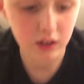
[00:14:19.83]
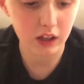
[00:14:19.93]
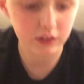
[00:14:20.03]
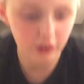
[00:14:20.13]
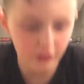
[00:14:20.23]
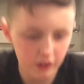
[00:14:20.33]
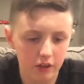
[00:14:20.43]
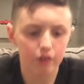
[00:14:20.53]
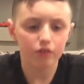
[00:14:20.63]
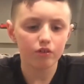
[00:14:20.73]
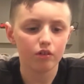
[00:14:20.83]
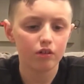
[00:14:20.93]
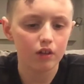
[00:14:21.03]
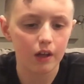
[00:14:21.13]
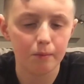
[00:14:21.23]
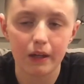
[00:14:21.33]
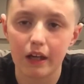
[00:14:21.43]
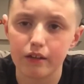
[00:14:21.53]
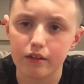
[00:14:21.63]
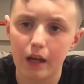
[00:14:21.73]
At least I think it is. I might
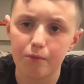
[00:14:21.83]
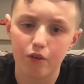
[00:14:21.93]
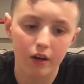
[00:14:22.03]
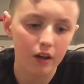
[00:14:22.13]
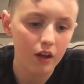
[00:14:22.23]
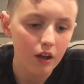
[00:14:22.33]
have the times wrong.